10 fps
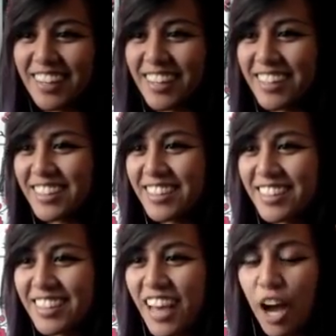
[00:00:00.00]
I
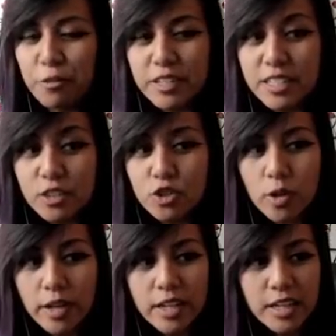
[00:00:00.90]
really
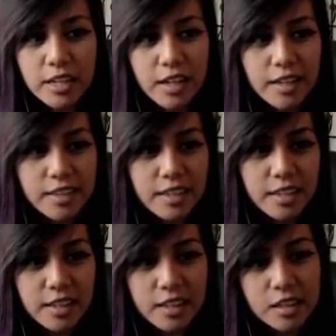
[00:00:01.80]
enjoy it. I
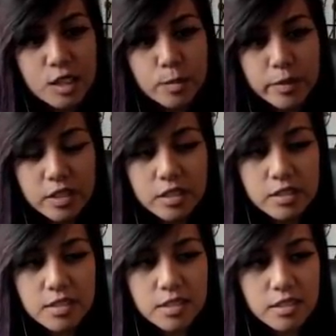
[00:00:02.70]
think that this
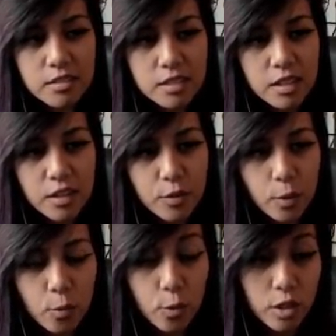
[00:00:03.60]
build
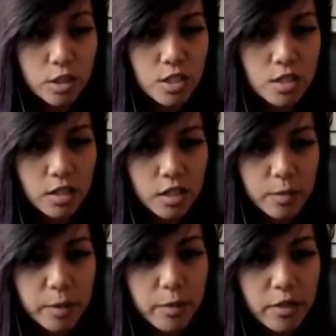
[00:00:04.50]
works a
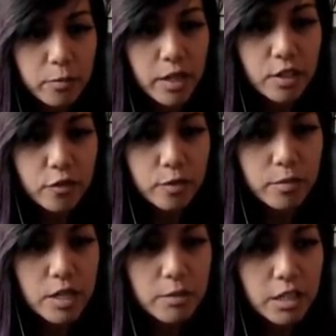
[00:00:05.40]
little bit better for
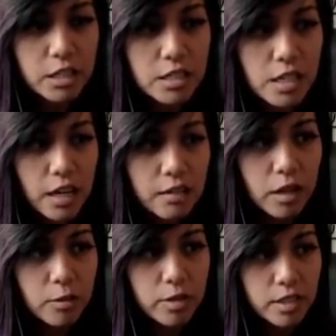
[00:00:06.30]
me because
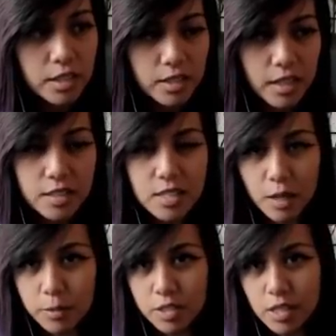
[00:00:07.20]
I really didn't like
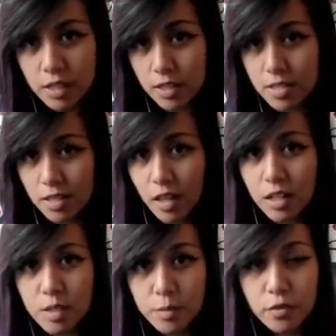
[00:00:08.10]
simultaneous
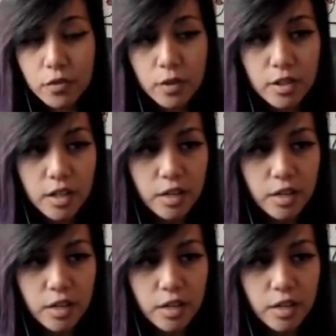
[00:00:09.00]
loss before.